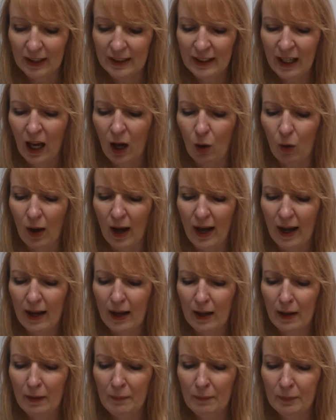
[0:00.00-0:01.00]
Now,
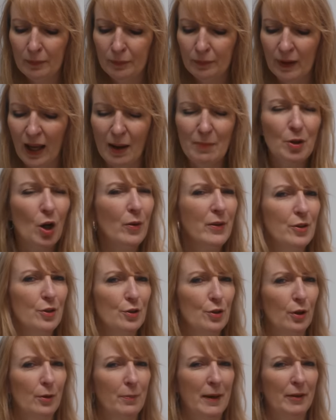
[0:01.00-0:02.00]
I'm going
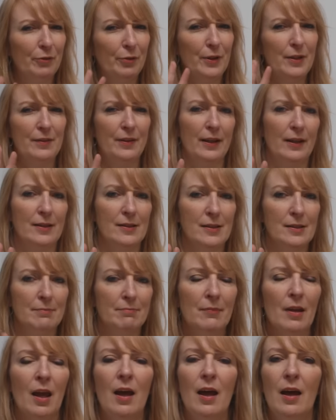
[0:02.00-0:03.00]
to talk about three
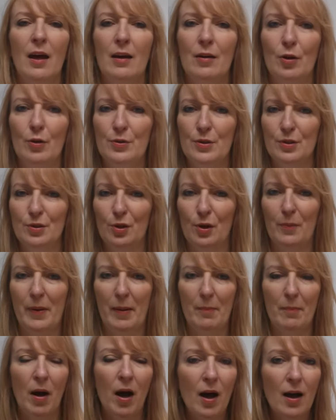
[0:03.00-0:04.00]
things. I'm going to talk
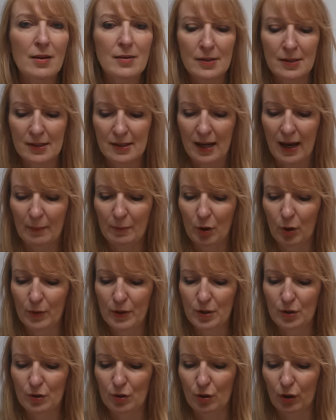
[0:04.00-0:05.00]
about Mars. I'm
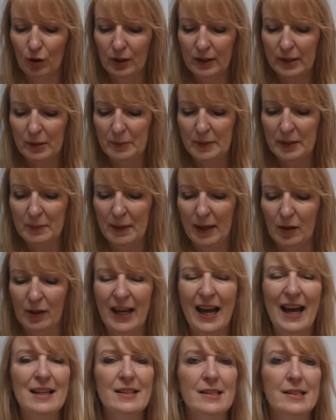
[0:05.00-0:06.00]
going to talk a little bit about
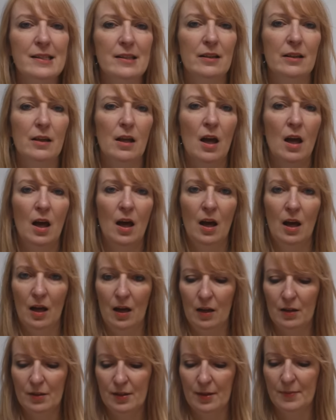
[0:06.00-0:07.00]
Cancer,
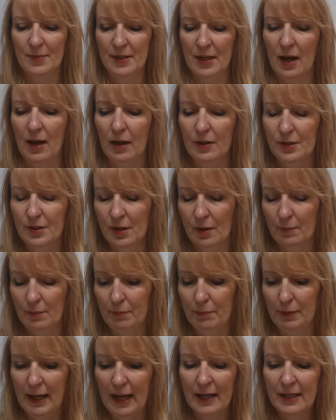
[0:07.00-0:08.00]

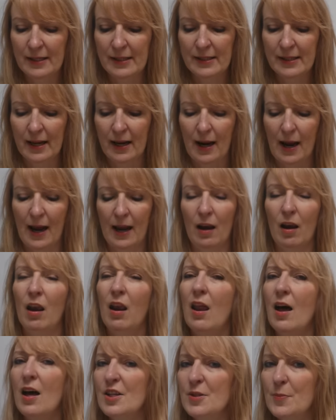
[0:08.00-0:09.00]
some planets there. And
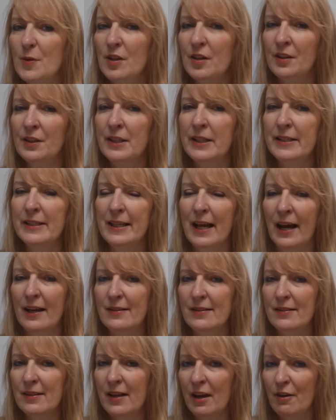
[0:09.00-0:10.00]
last but not least, I
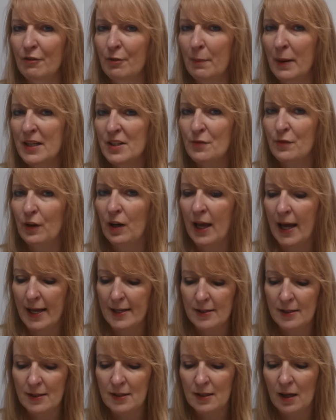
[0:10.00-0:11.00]
save the best for
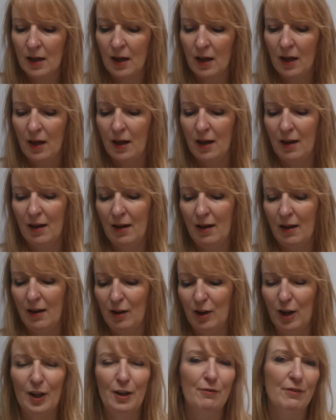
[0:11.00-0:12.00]
last,
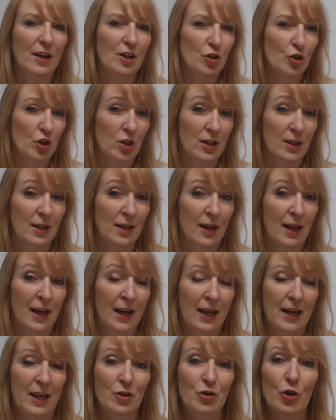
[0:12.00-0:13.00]
a lot of energy
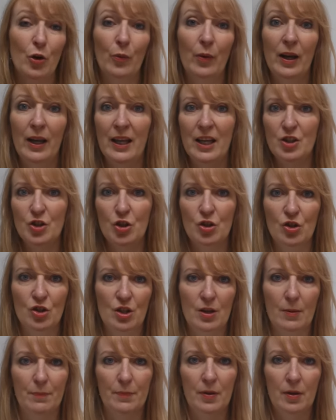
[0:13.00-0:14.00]
in your
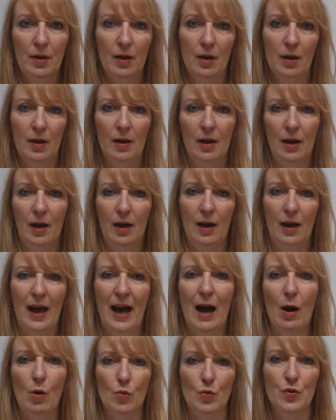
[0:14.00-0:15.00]
relationship
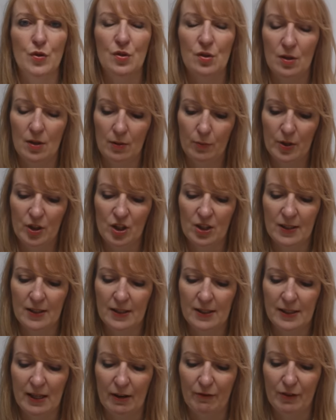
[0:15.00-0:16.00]
house, which is
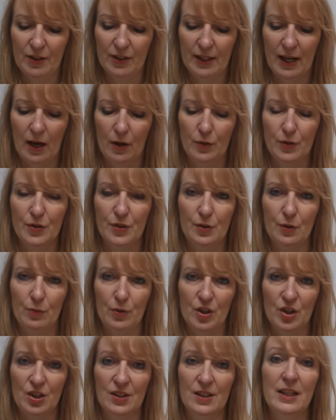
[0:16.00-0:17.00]
the seventh house,
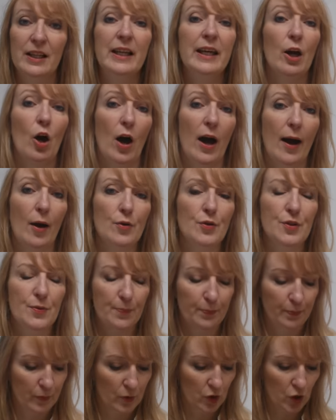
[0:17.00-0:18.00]
which is the Leo
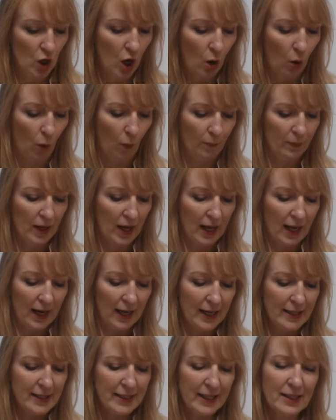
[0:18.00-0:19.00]
house. So
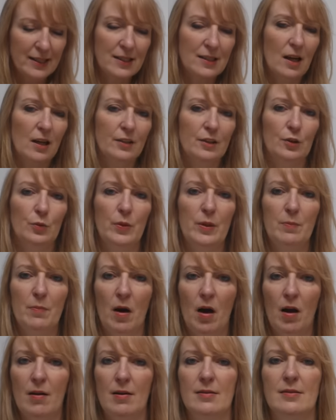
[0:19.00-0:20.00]
let's get started with
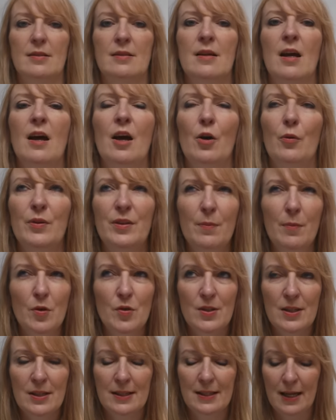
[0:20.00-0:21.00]
Mars, with the
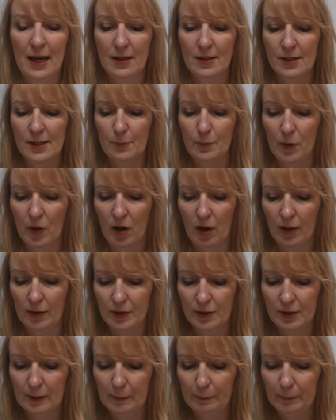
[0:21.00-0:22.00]
most intense
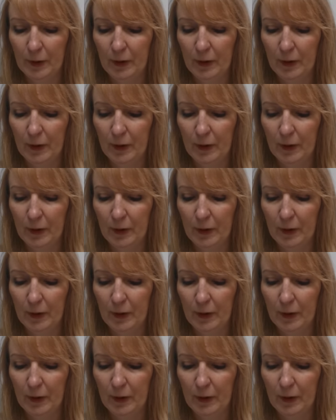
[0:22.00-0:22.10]
part.